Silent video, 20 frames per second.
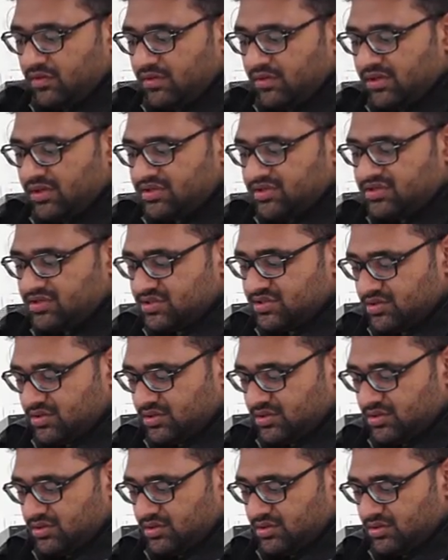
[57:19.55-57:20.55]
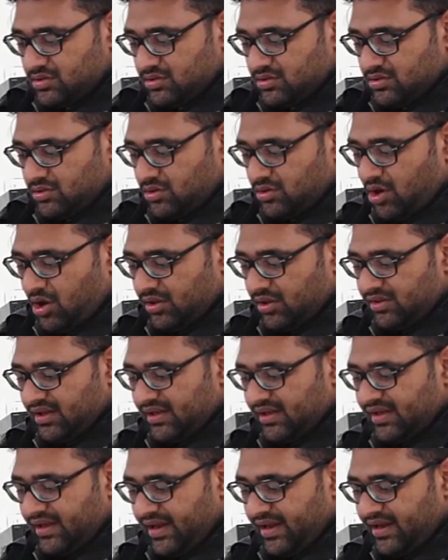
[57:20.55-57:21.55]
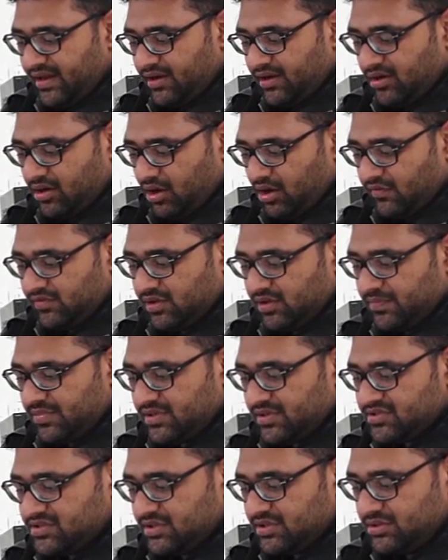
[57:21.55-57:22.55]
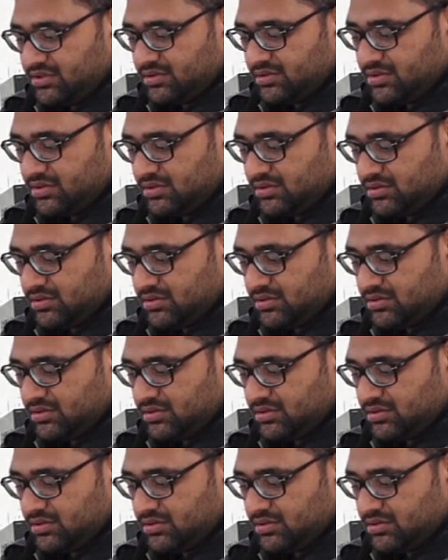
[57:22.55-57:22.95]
this on the neck of the person,